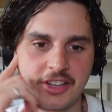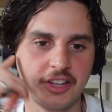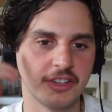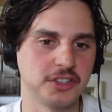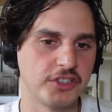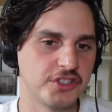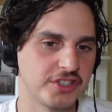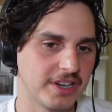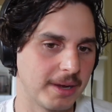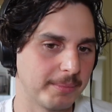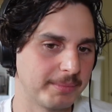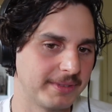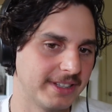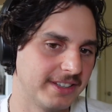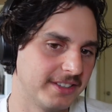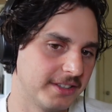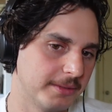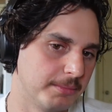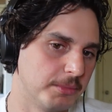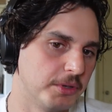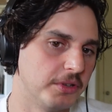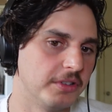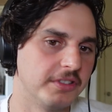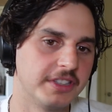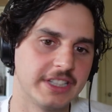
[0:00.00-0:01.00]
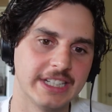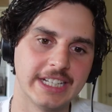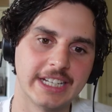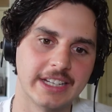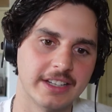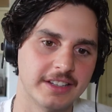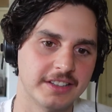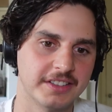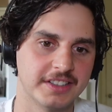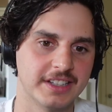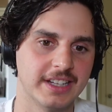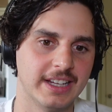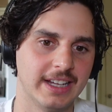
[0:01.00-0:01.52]
you jumped into music
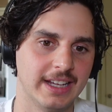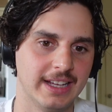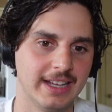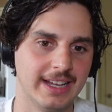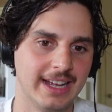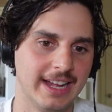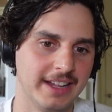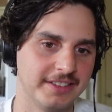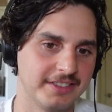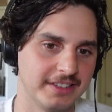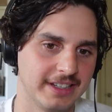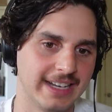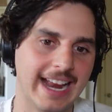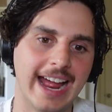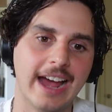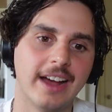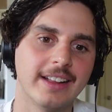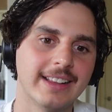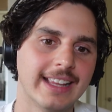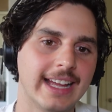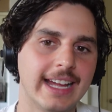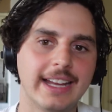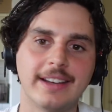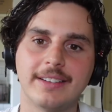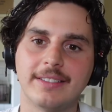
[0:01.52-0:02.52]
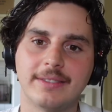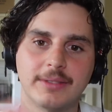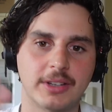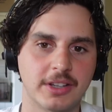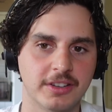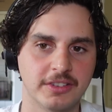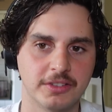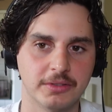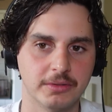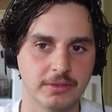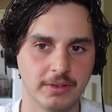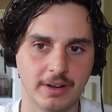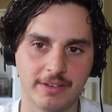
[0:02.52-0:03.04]
as an outlet
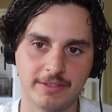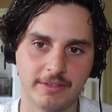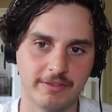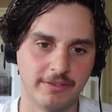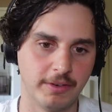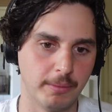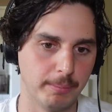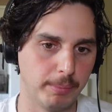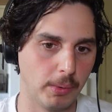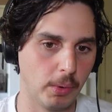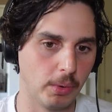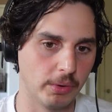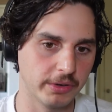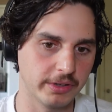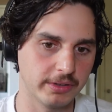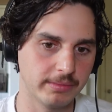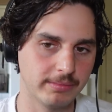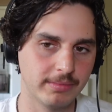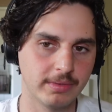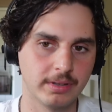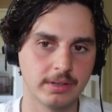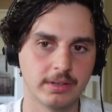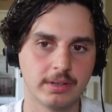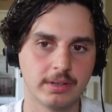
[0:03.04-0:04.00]
because you were for boredom?